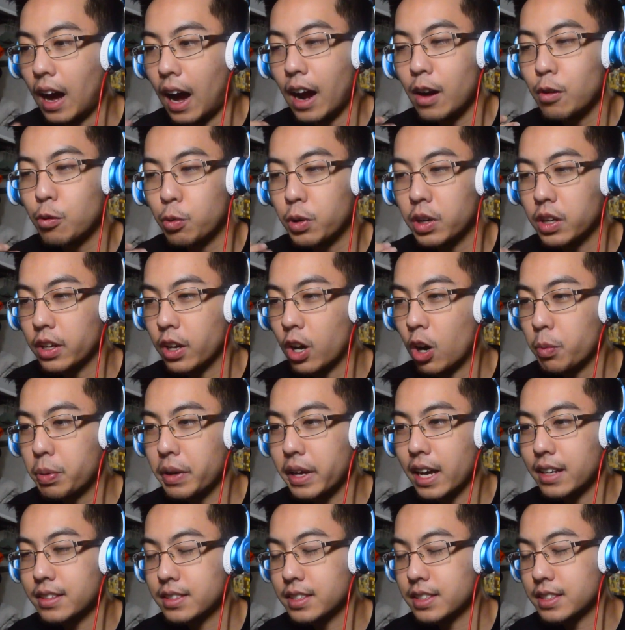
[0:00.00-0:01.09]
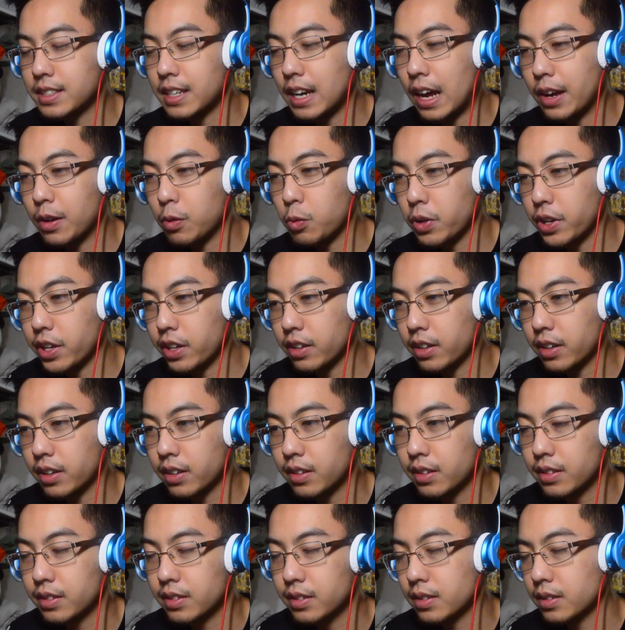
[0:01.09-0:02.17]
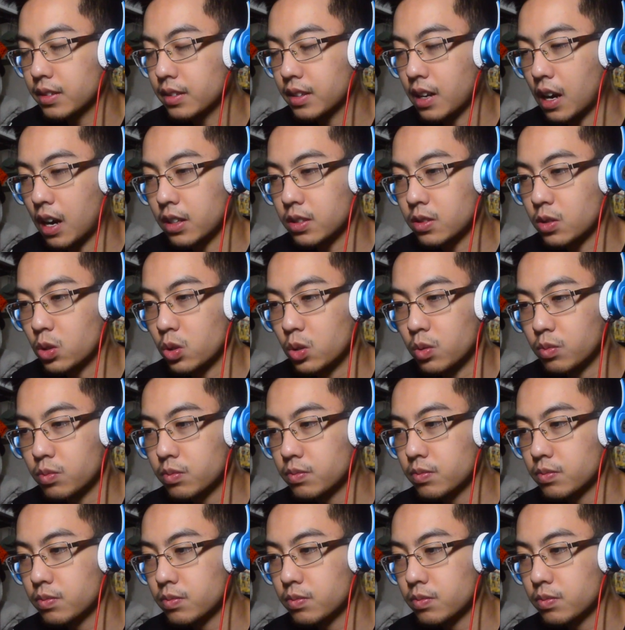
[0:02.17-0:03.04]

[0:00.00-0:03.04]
I really hope he gets his Nightwing costume.